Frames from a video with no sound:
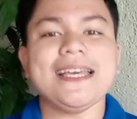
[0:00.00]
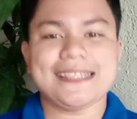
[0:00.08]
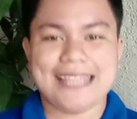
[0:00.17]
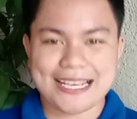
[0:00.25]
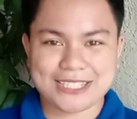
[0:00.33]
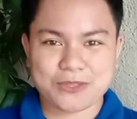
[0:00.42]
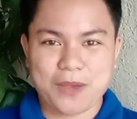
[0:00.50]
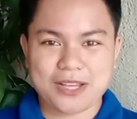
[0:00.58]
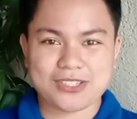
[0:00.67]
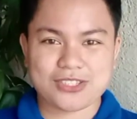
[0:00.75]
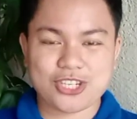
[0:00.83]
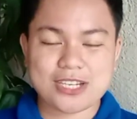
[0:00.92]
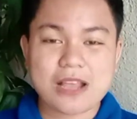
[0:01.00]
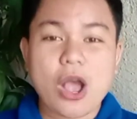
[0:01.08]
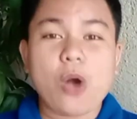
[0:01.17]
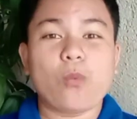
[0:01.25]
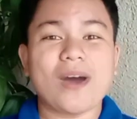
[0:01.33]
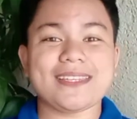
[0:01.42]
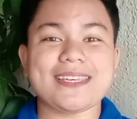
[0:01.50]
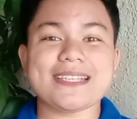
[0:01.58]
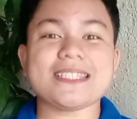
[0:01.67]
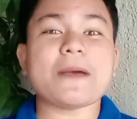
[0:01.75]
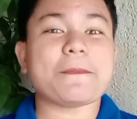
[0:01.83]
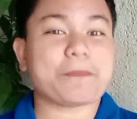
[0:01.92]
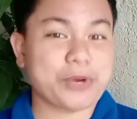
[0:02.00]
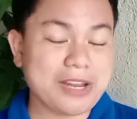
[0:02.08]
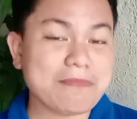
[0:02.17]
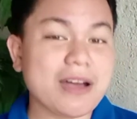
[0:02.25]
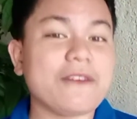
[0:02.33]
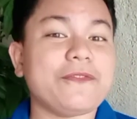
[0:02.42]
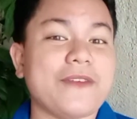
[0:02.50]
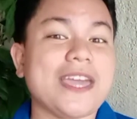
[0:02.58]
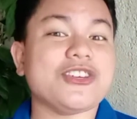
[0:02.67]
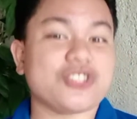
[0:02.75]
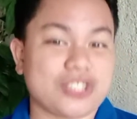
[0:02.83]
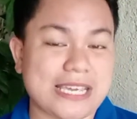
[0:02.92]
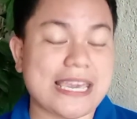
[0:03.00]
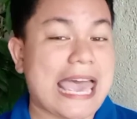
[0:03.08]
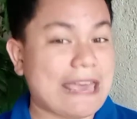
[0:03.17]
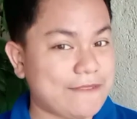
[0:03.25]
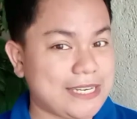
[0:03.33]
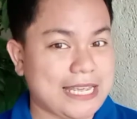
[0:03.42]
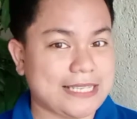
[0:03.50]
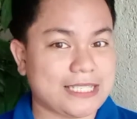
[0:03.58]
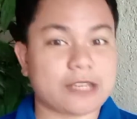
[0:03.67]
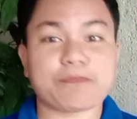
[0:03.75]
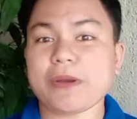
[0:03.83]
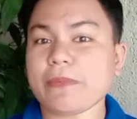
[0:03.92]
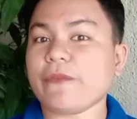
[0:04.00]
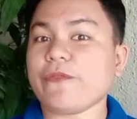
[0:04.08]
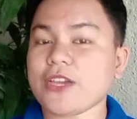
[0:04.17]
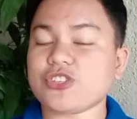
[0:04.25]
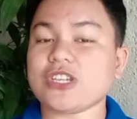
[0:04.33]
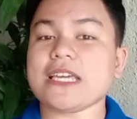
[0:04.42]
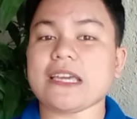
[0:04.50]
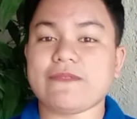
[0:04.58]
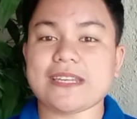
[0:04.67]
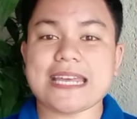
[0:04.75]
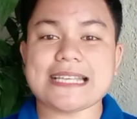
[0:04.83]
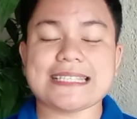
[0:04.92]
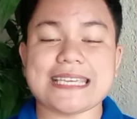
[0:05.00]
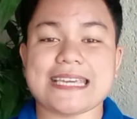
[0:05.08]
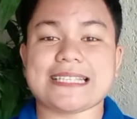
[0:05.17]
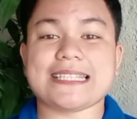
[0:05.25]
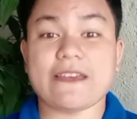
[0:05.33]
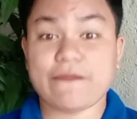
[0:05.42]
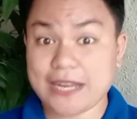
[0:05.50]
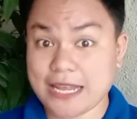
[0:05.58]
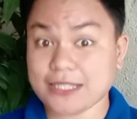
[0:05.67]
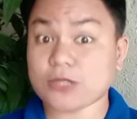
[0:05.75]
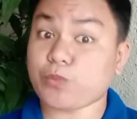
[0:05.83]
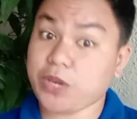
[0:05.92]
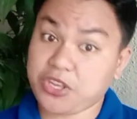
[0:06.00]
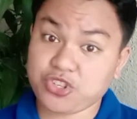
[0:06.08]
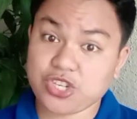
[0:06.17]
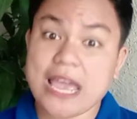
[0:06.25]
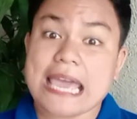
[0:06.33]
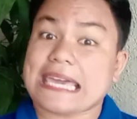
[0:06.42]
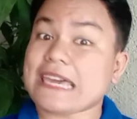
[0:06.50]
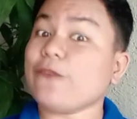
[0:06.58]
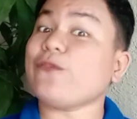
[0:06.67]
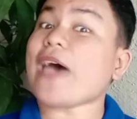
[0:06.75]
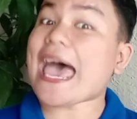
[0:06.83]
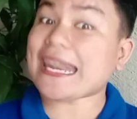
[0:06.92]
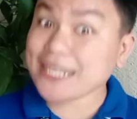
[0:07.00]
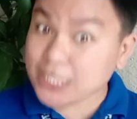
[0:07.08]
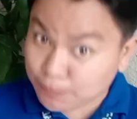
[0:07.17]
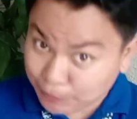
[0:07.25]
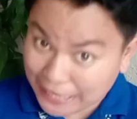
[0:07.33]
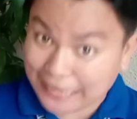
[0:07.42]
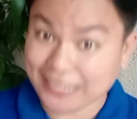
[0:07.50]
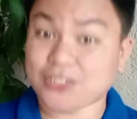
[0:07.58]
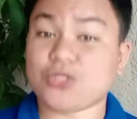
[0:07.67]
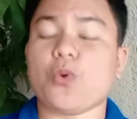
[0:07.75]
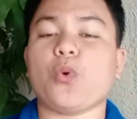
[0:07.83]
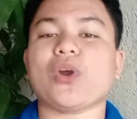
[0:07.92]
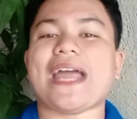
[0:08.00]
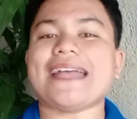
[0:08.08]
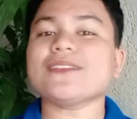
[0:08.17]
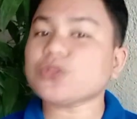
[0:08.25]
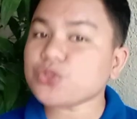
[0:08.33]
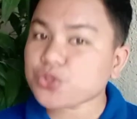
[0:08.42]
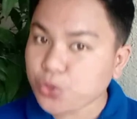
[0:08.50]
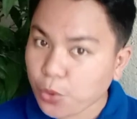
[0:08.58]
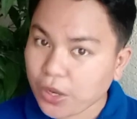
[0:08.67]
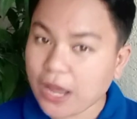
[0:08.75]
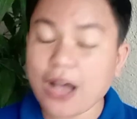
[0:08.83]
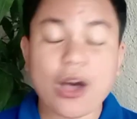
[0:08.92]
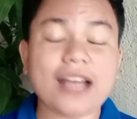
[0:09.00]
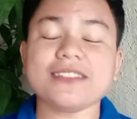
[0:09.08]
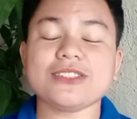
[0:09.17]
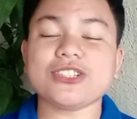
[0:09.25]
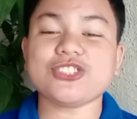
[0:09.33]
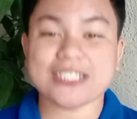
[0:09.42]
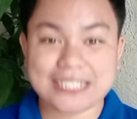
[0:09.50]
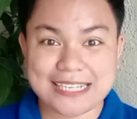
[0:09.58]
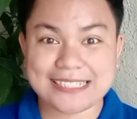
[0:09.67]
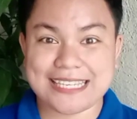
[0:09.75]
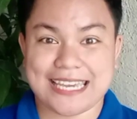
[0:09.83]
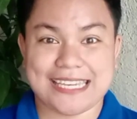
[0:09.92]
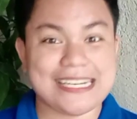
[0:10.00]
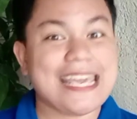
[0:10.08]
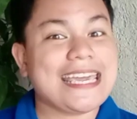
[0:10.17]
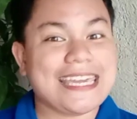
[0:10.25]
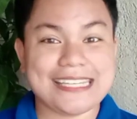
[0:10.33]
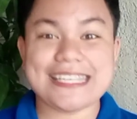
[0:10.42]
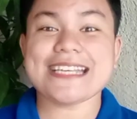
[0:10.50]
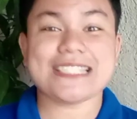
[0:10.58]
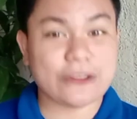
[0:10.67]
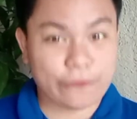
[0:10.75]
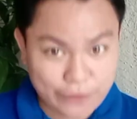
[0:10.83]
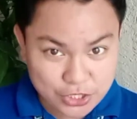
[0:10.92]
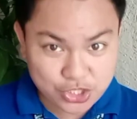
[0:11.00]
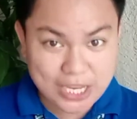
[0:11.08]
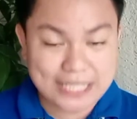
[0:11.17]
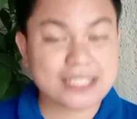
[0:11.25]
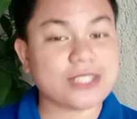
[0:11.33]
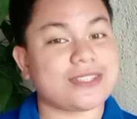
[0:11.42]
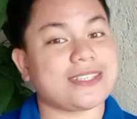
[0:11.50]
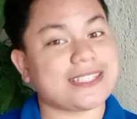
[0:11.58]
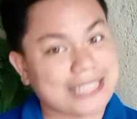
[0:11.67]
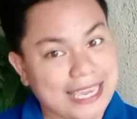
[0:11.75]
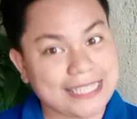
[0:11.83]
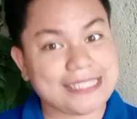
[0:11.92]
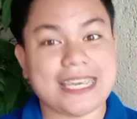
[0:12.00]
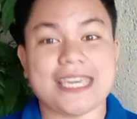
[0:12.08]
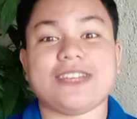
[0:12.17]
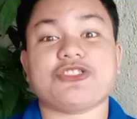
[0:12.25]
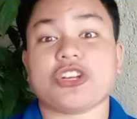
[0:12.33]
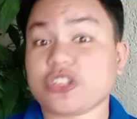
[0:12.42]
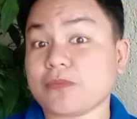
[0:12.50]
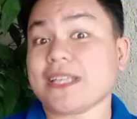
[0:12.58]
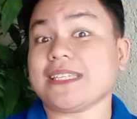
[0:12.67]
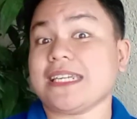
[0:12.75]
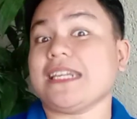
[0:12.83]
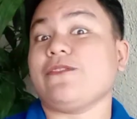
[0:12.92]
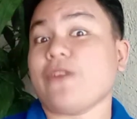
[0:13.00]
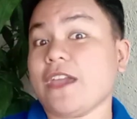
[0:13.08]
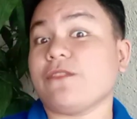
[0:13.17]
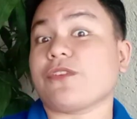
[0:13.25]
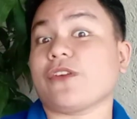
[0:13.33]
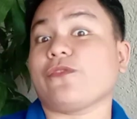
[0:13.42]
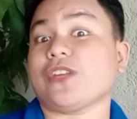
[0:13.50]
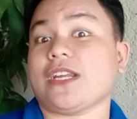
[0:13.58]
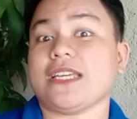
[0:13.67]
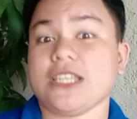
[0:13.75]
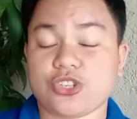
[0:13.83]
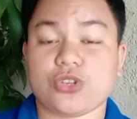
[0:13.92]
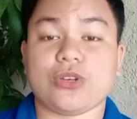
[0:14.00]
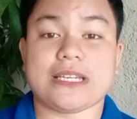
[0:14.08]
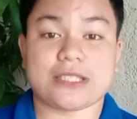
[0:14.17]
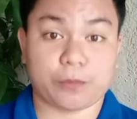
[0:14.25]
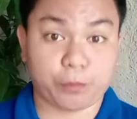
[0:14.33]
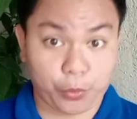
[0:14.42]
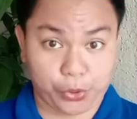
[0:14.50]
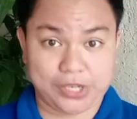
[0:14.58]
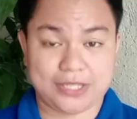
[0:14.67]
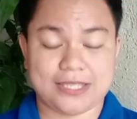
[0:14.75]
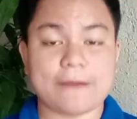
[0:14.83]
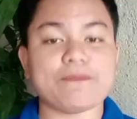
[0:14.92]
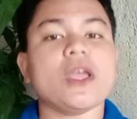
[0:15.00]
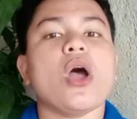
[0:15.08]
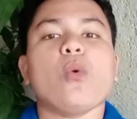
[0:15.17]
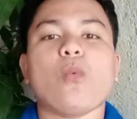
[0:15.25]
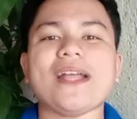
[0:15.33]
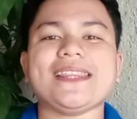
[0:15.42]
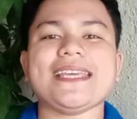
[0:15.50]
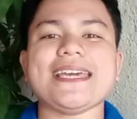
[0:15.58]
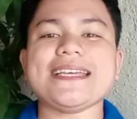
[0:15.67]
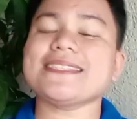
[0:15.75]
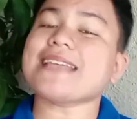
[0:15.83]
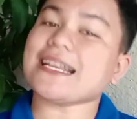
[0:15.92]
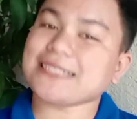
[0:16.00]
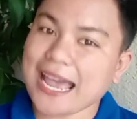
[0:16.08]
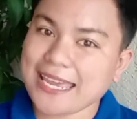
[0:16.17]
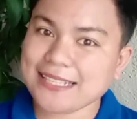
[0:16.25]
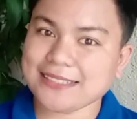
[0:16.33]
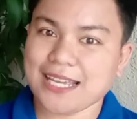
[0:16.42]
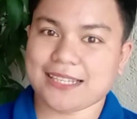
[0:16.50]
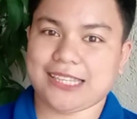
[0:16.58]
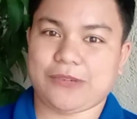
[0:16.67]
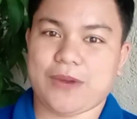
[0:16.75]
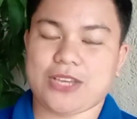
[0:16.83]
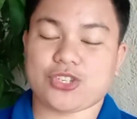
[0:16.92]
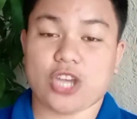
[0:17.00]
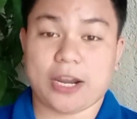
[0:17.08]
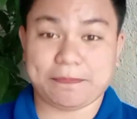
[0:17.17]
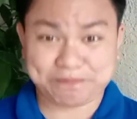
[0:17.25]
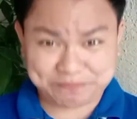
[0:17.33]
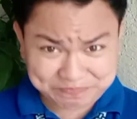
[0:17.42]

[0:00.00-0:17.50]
Next question, what is prima facie evidence? Prima facie evidence is evidence which, if unexplained or uncontradicted, it is sufficient to sustain a judgment in favor of the issue it supports. What is a dying declaration?